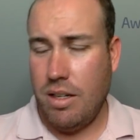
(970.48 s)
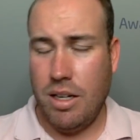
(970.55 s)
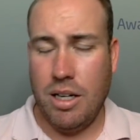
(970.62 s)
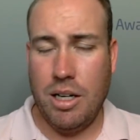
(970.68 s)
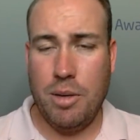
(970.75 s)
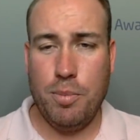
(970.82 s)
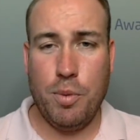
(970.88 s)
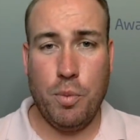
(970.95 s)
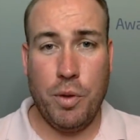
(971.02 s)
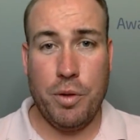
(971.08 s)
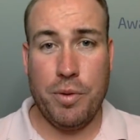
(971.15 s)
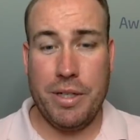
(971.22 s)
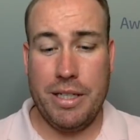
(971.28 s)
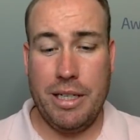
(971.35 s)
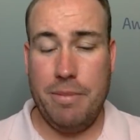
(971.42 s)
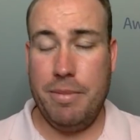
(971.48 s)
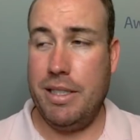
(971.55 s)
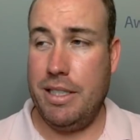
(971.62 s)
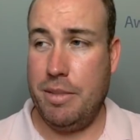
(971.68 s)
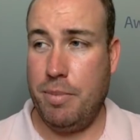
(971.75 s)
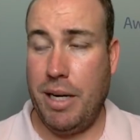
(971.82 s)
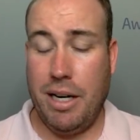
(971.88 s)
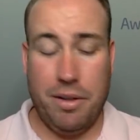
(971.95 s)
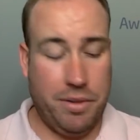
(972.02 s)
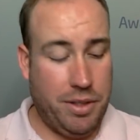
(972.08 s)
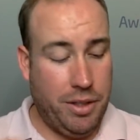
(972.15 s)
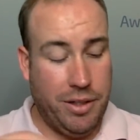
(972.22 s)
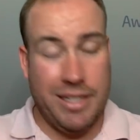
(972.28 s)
when redeeming these miles.